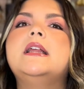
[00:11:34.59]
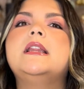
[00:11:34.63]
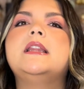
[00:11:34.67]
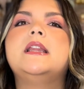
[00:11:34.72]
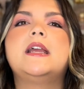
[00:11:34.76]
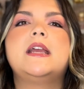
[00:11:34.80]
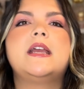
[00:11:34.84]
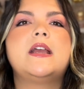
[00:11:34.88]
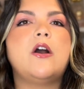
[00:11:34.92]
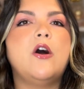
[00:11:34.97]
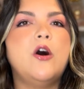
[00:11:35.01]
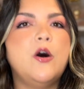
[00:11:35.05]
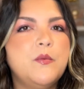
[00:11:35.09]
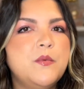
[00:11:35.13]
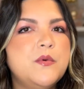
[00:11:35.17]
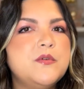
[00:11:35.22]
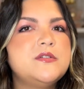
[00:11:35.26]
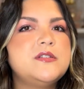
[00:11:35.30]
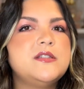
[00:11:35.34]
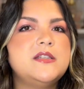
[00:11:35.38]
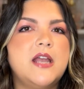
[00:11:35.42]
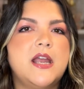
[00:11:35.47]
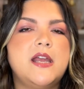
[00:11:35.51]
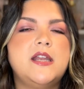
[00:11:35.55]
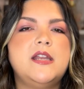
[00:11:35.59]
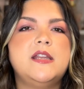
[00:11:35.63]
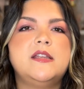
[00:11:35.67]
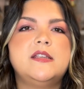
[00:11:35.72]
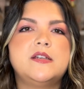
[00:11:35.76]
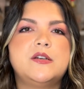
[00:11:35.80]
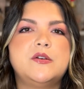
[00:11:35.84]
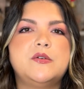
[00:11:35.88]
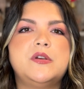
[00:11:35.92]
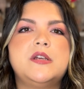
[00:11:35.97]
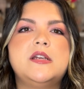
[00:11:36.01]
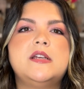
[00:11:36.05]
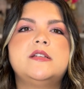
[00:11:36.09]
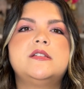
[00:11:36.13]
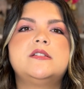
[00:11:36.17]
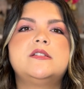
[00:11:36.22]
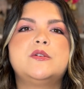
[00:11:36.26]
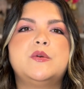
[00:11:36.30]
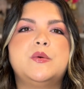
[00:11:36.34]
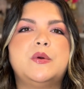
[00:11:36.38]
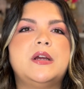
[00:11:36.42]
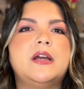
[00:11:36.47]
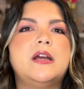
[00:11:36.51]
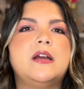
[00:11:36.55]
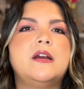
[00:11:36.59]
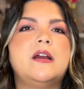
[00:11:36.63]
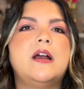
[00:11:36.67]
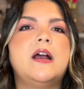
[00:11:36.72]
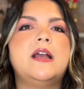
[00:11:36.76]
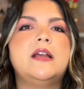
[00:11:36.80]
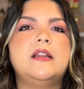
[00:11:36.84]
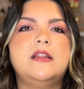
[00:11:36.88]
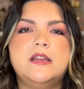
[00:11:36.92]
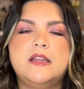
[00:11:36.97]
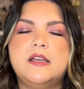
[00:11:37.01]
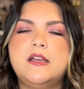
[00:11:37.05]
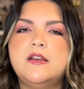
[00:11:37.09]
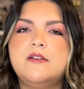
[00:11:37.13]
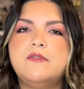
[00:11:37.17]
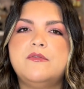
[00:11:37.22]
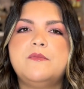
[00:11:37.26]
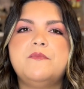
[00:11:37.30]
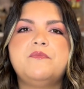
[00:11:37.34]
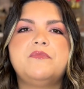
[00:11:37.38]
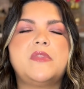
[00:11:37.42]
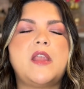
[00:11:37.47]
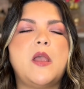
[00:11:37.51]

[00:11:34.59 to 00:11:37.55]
like almost 90 degrees to where I live.